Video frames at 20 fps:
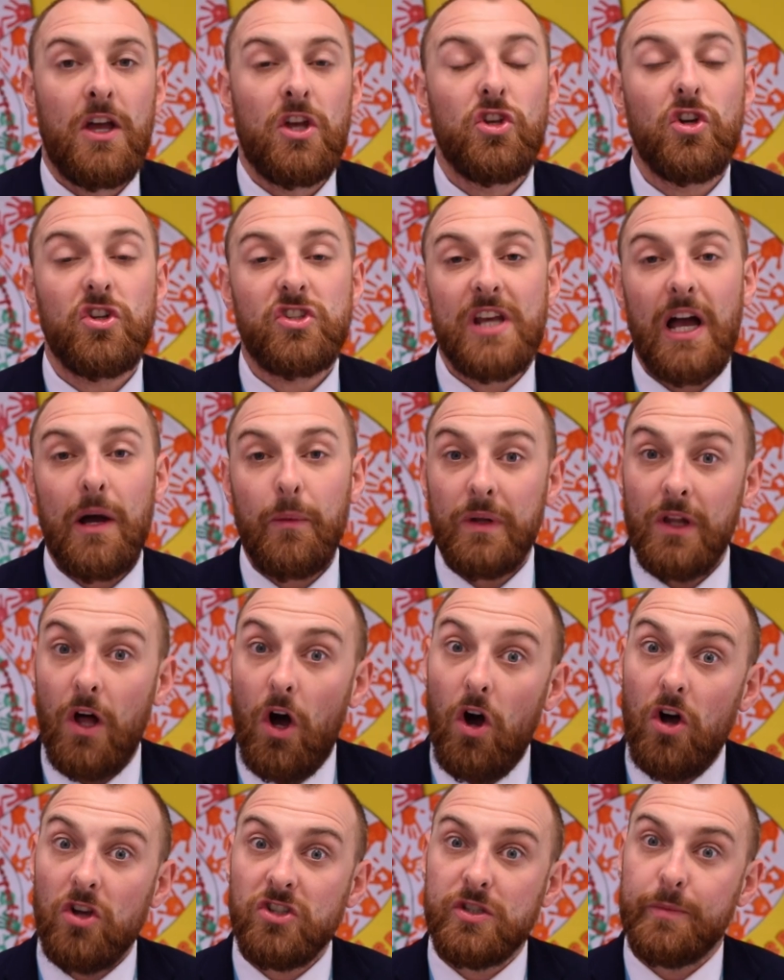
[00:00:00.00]
Your child will
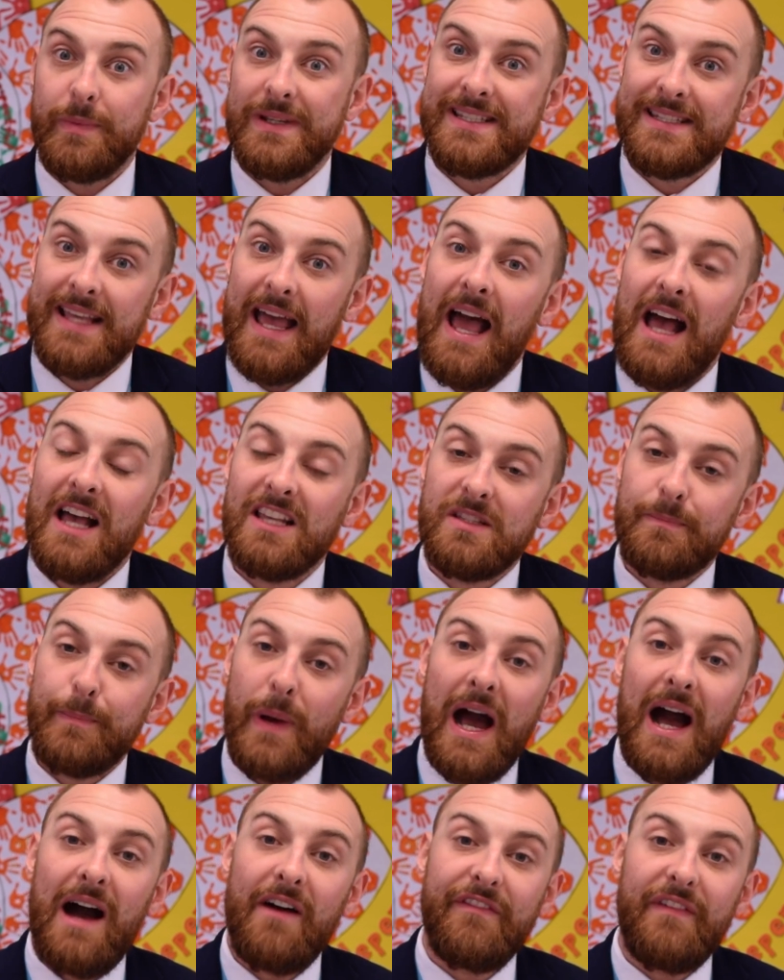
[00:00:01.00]
also be set, as
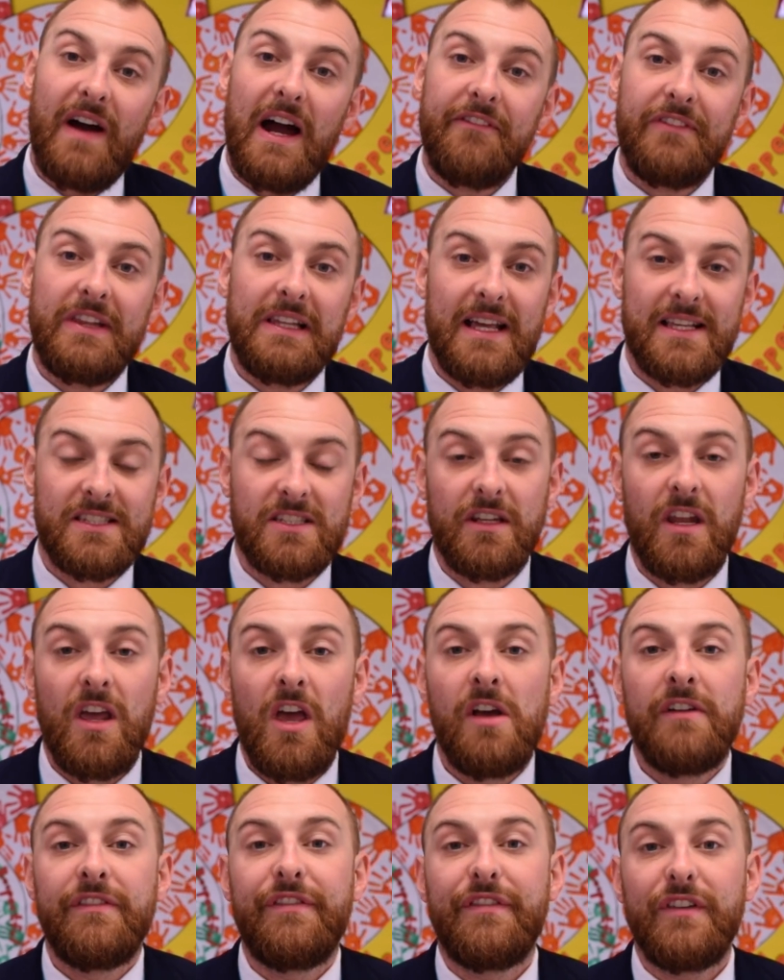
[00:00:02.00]
part 5 of the lesson,
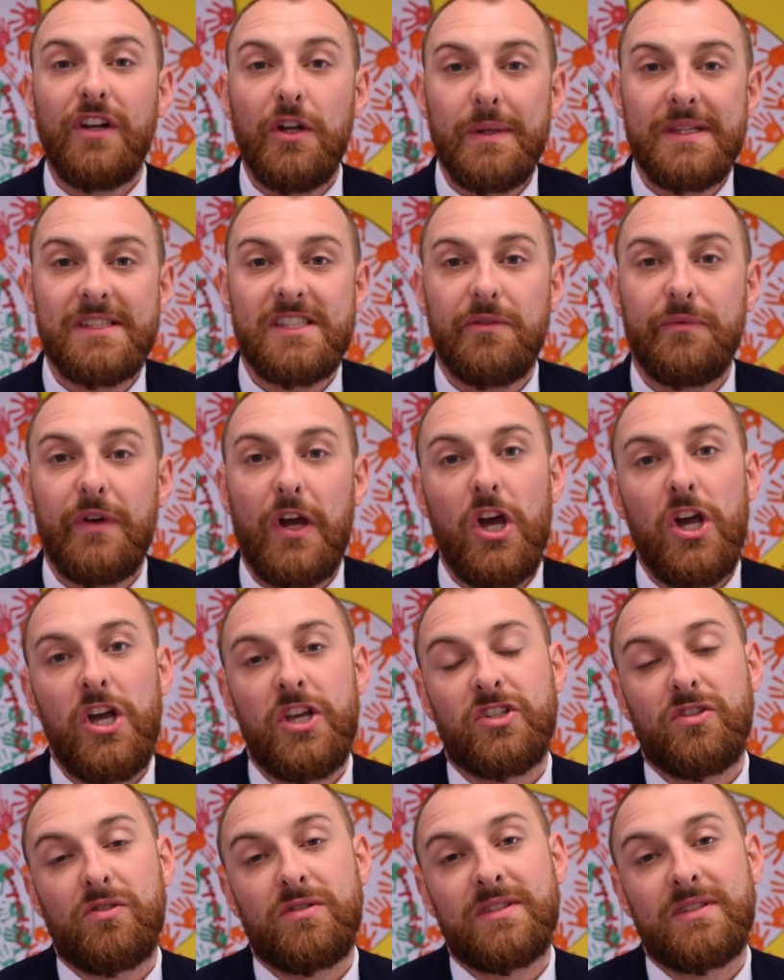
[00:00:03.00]
fluency in rehearsal